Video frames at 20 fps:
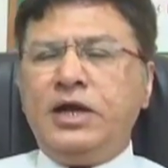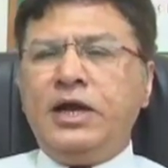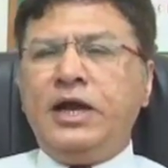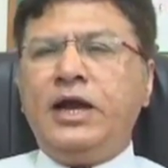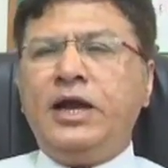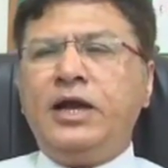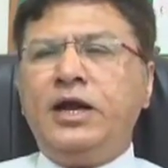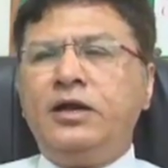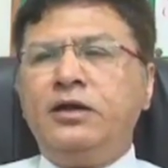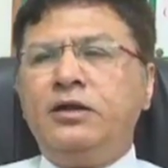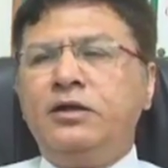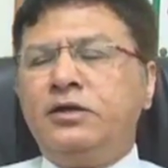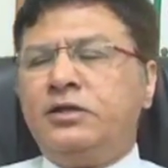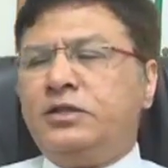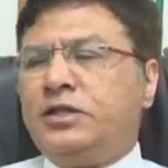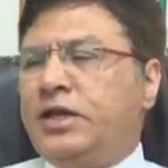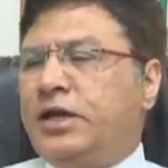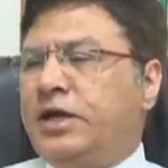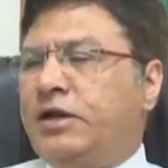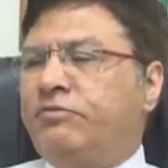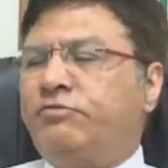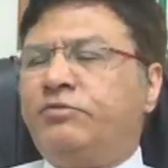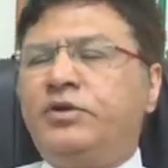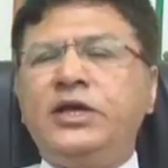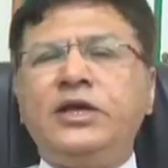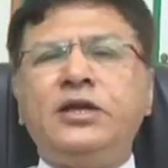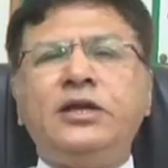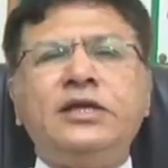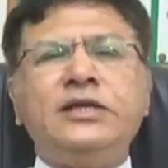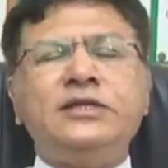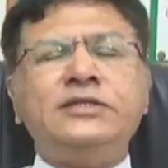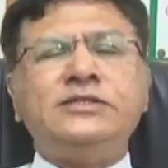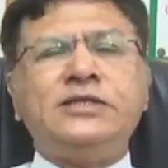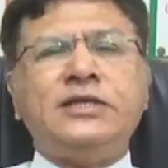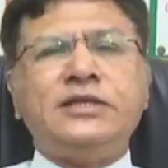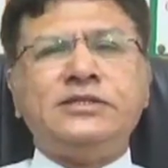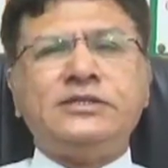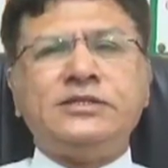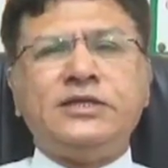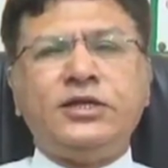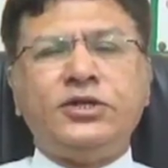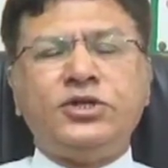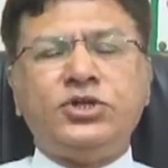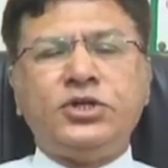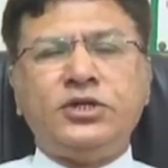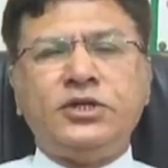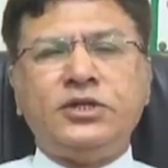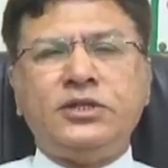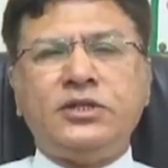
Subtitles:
and they have tingling sensation